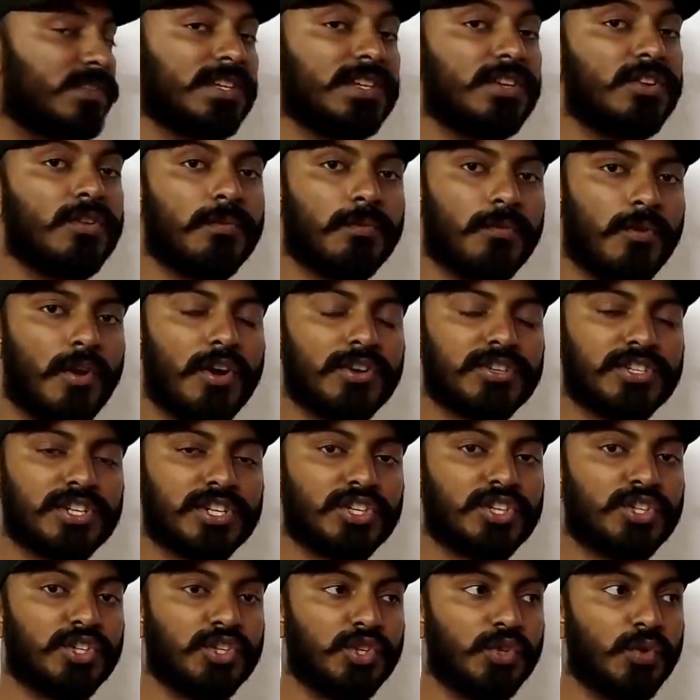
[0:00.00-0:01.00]
in your
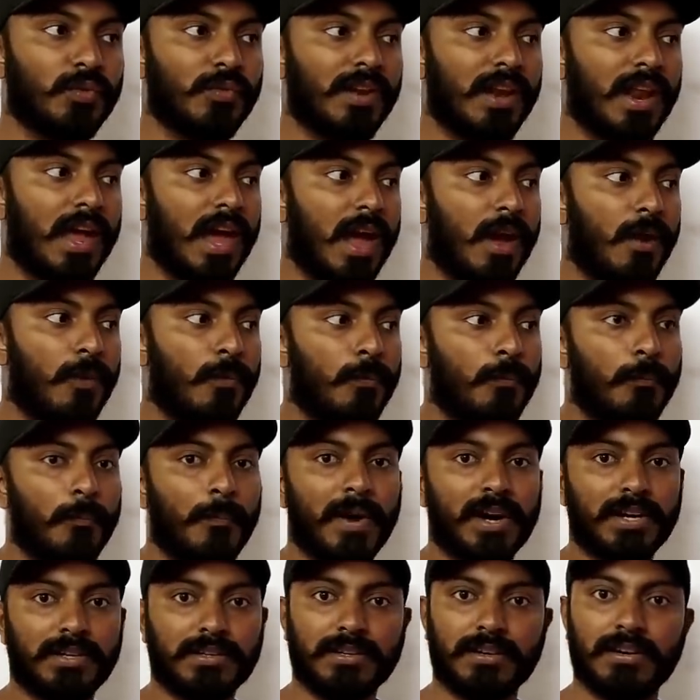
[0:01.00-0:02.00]
project, you will have
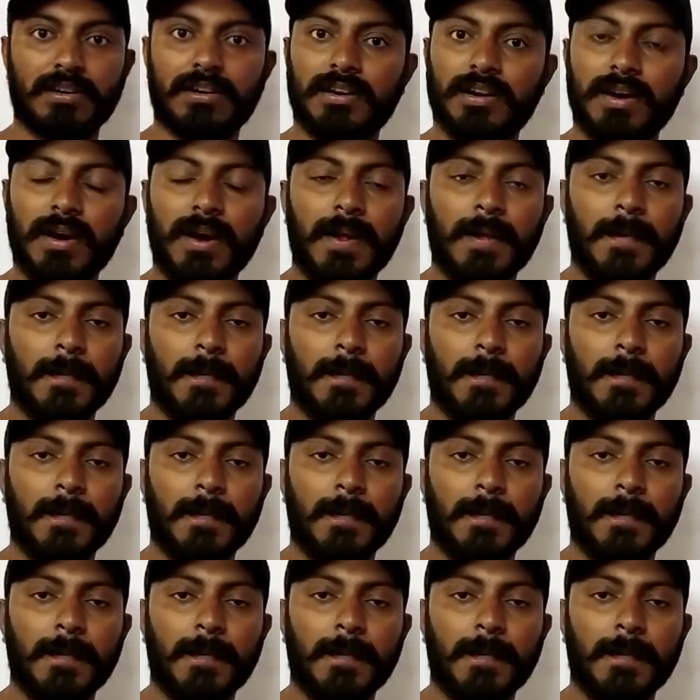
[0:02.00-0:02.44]
better